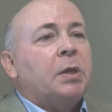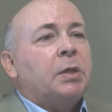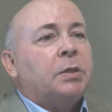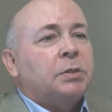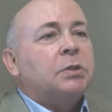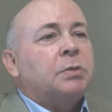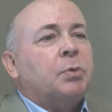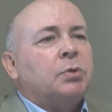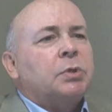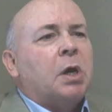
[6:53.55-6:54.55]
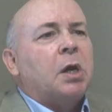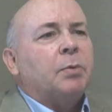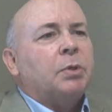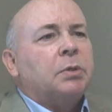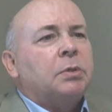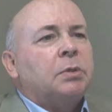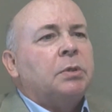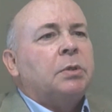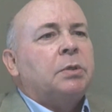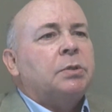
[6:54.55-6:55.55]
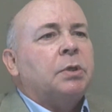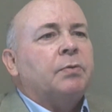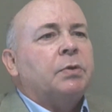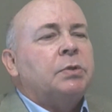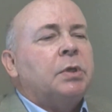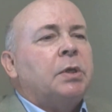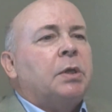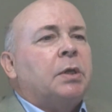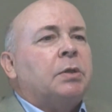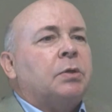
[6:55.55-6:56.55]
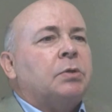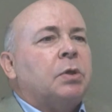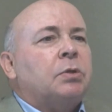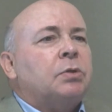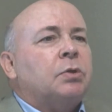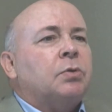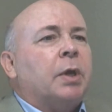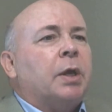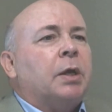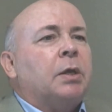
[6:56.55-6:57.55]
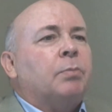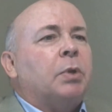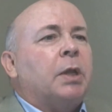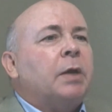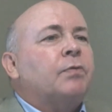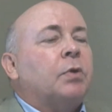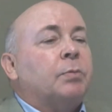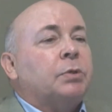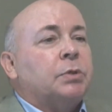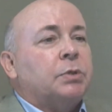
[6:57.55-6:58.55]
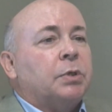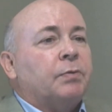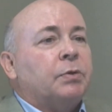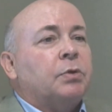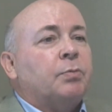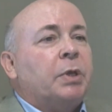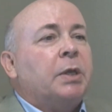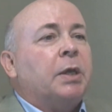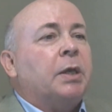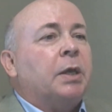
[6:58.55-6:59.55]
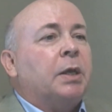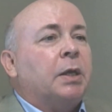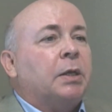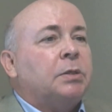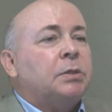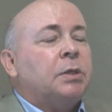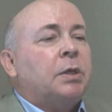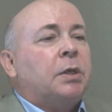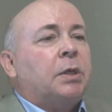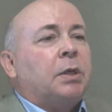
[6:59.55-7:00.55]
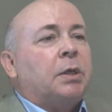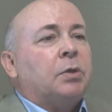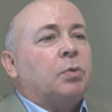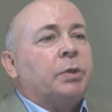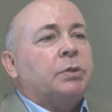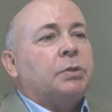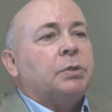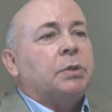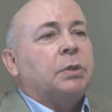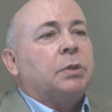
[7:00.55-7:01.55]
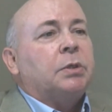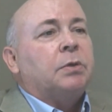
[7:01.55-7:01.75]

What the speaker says: This is the most common service. There's also a platform as a service, or PaaS, in which the